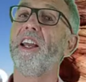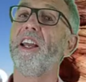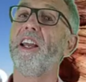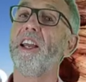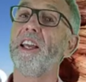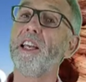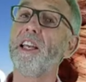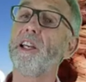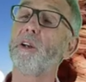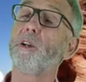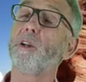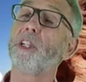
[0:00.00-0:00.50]

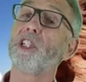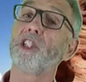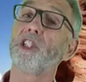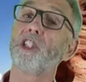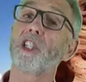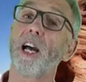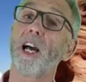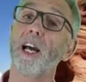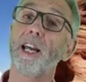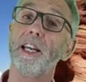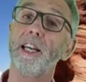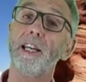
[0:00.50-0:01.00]
Here is
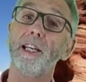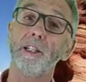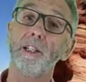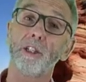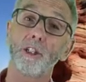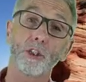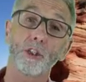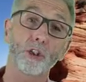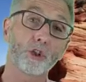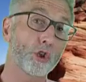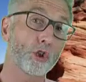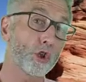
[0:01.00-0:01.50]
a
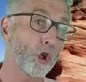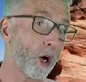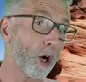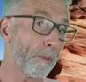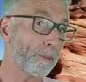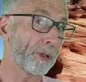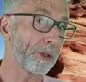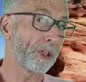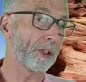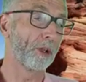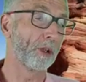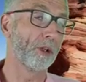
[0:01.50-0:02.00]

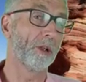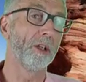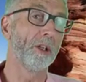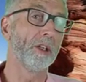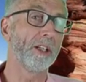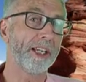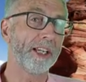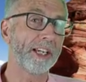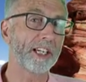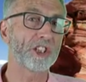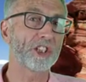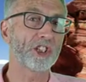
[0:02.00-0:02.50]
topical
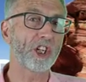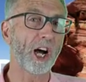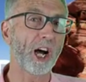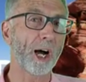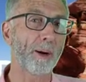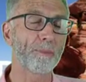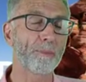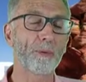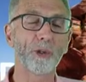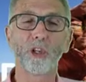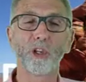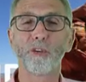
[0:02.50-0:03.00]

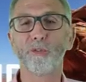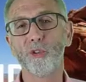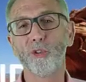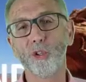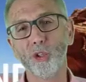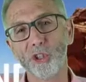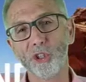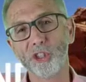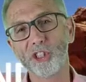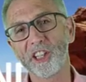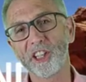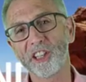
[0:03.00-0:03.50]
example of
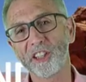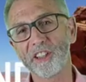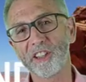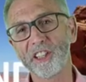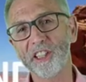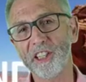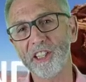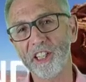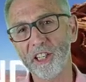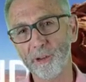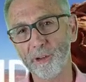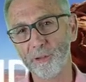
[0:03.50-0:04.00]
using the
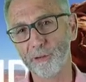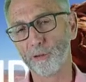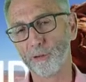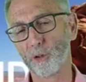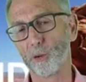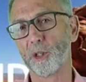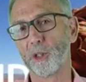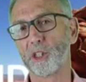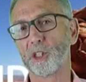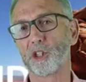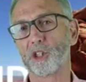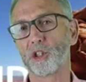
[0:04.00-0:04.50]

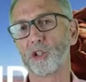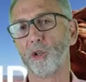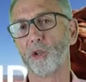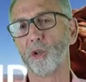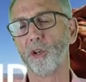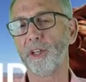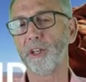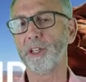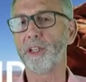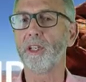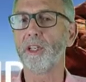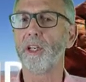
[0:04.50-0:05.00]
influence
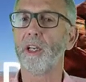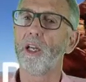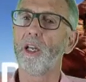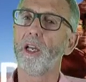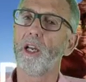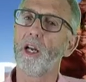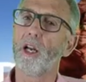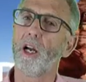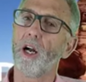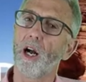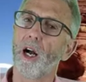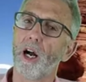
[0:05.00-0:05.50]
story.
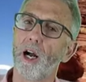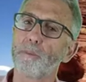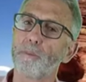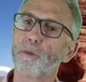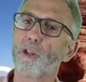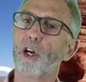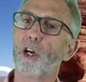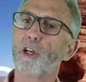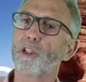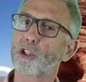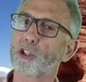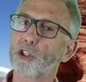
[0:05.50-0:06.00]
I'm
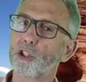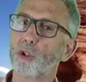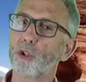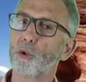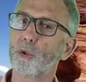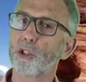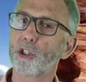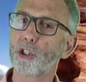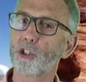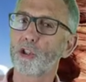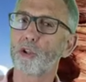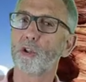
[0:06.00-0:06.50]
going to
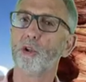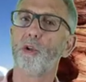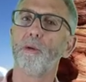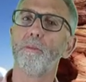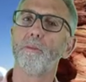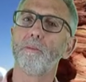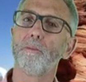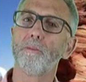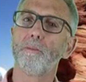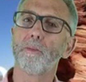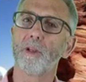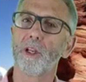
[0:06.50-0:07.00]

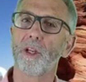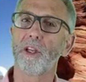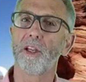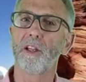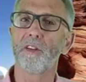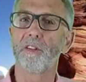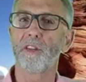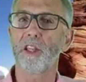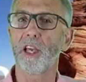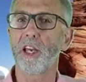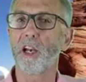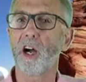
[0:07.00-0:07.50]
assume
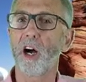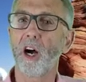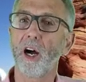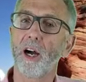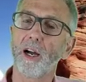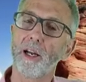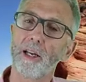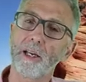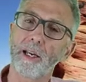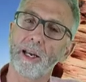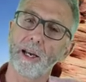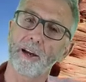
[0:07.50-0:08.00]
that
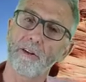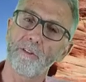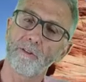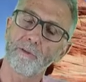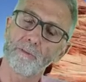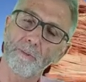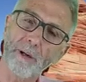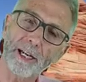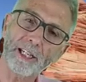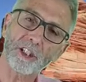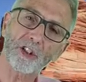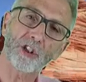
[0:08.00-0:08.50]
I have
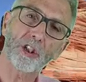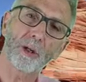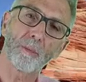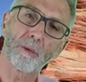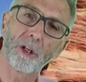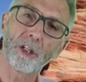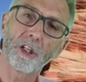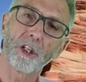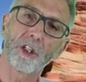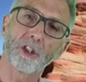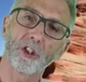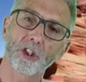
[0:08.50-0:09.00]
met someone
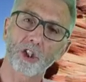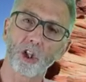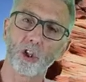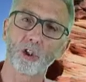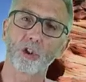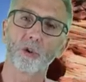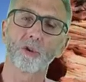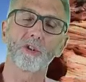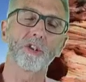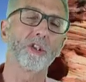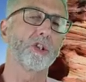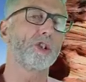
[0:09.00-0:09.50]
in a
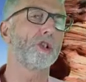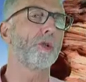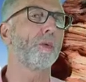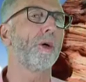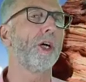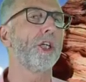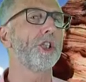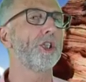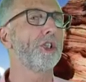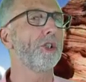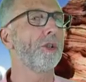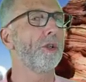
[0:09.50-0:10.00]
social
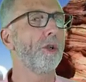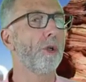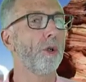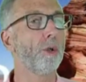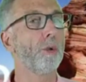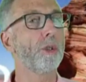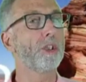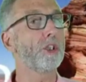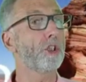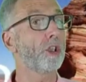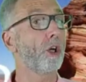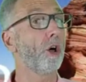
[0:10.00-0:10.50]
situation who
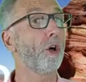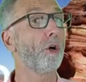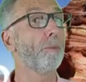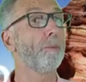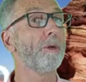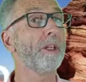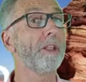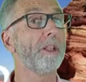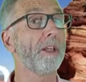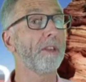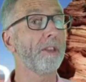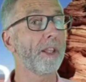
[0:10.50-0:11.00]
has told me
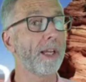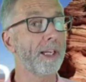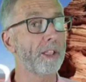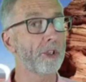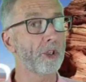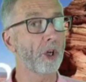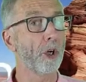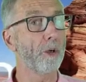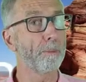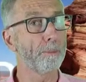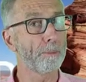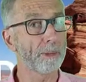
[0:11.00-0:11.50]
that they
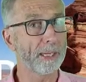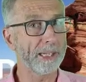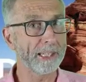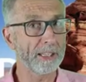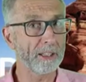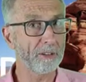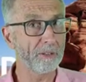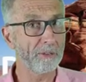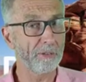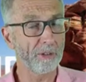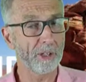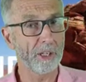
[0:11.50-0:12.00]
don't
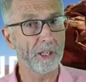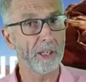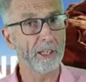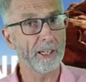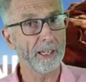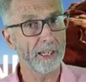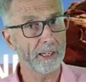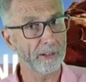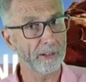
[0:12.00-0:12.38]
believe in